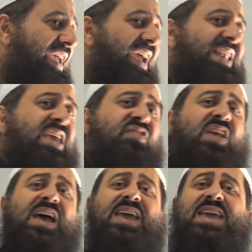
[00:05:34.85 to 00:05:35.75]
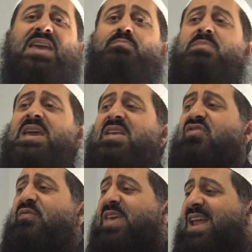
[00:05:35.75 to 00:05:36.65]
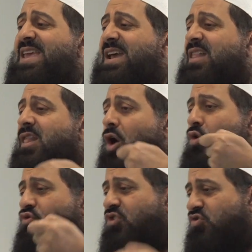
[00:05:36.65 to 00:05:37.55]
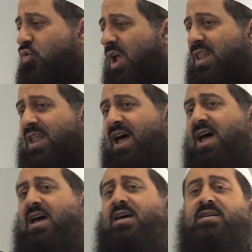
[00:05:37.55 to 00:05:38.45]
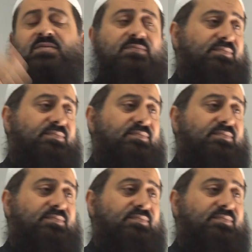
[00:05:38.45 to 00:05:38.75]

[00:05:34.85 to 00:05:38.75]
It is a means of getting closer to Allah